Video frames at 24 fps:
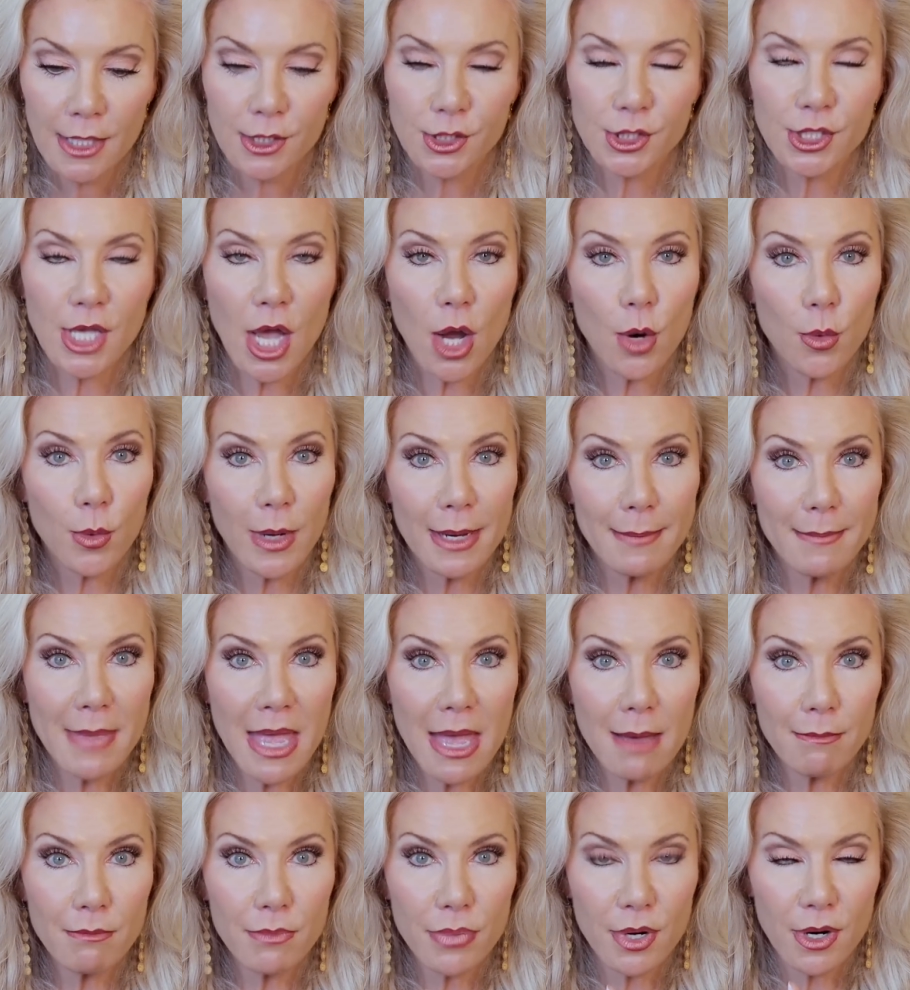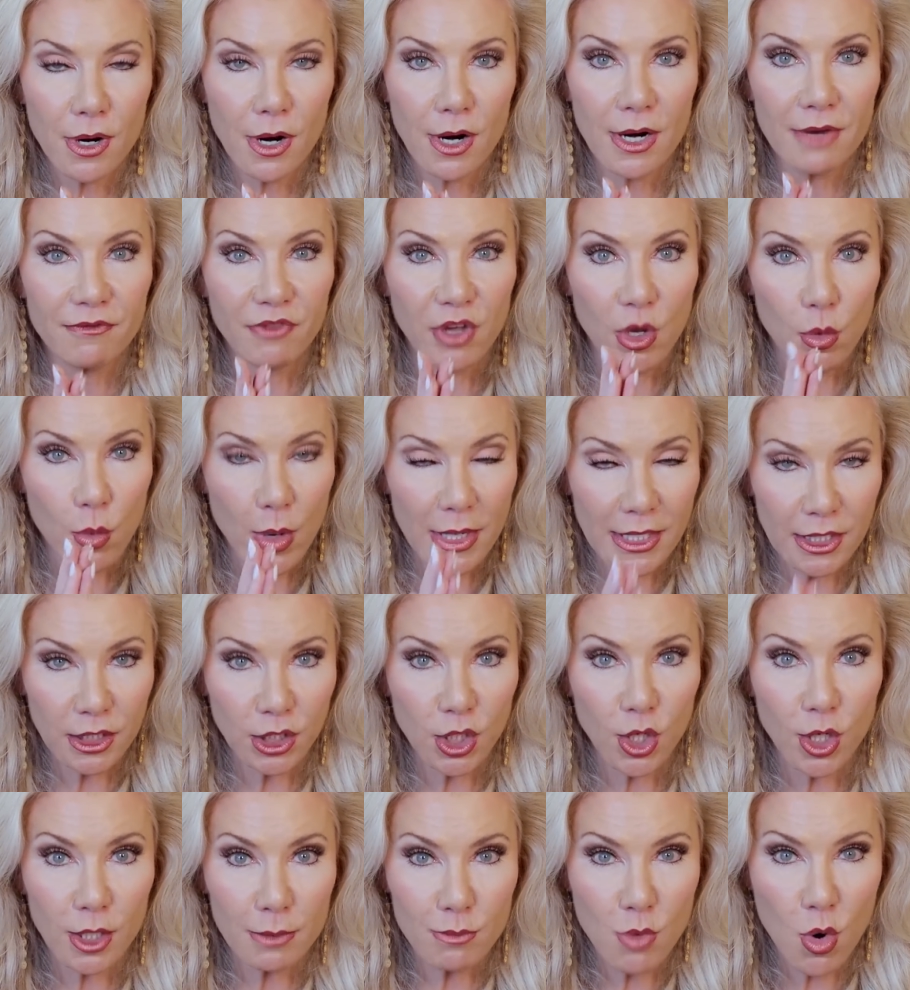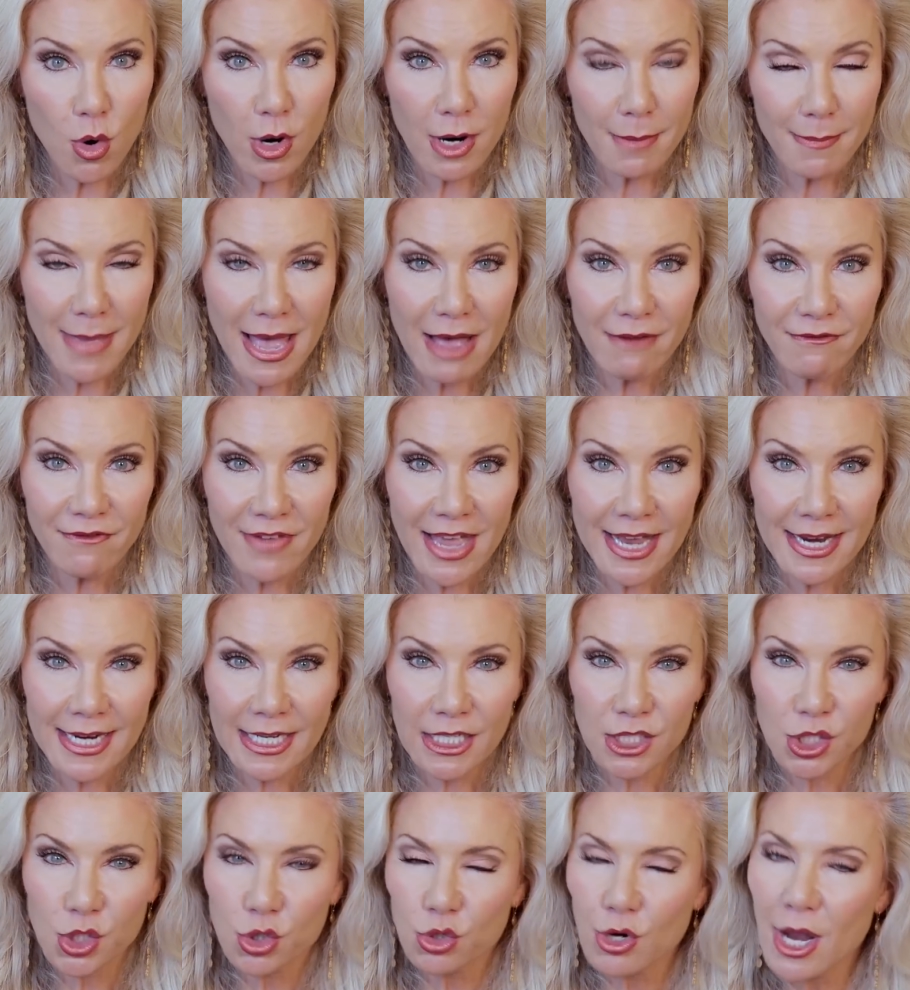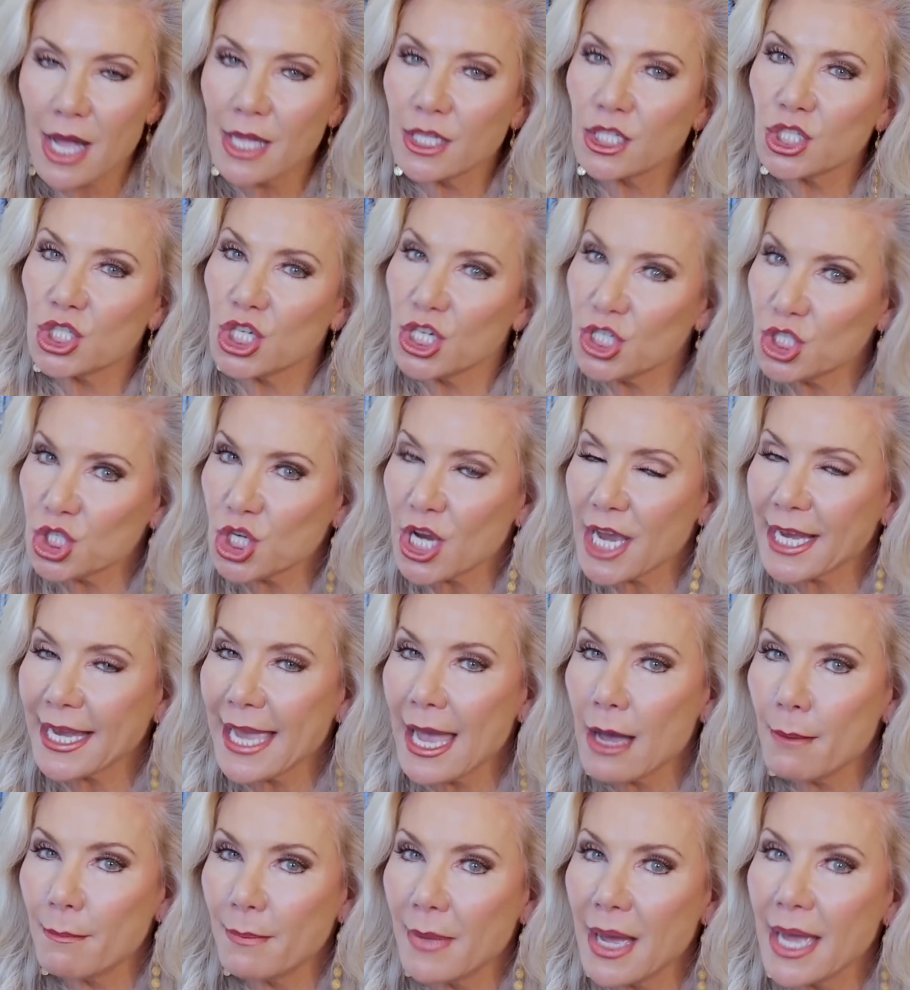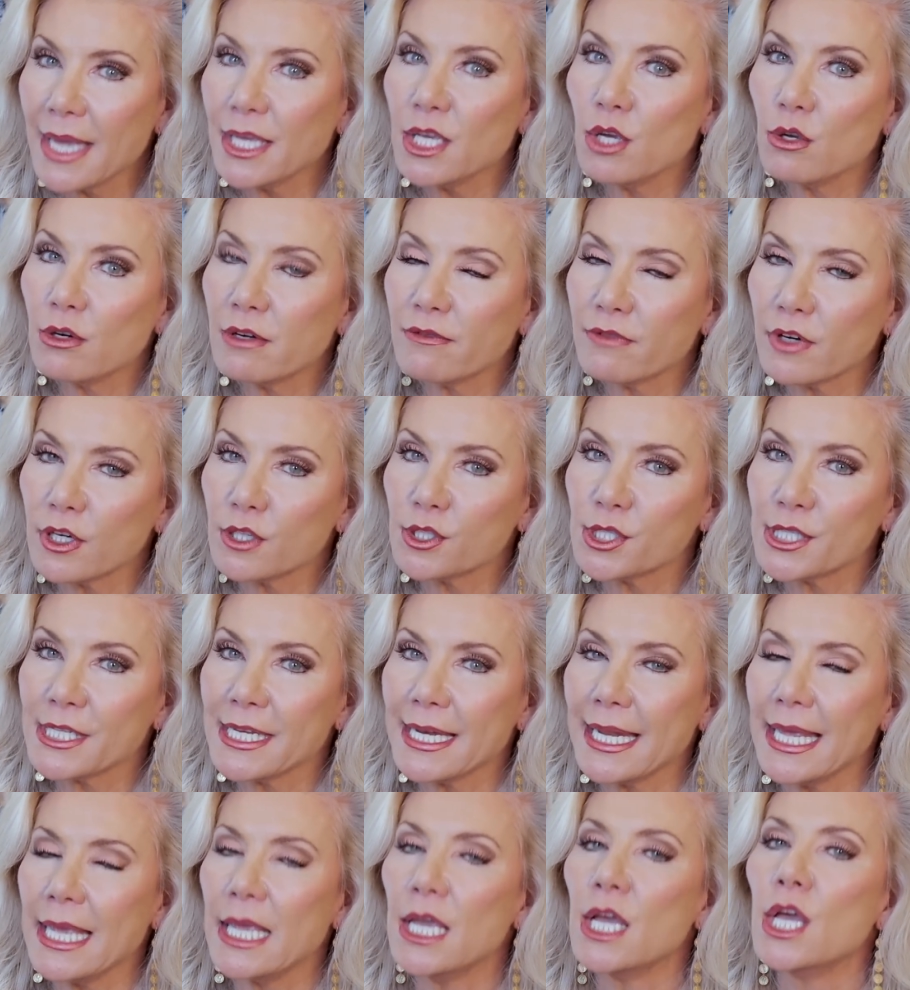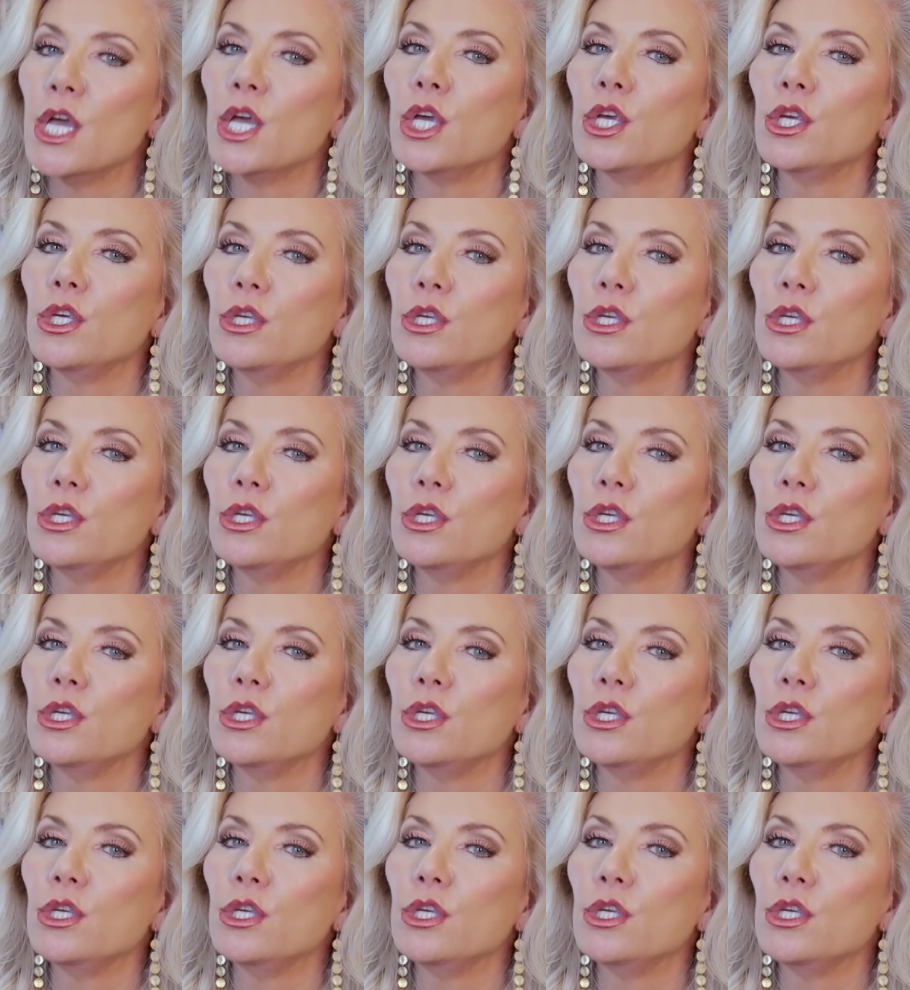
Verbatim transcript: So remember, if you want to learn more about Vedic astrology, check out my university,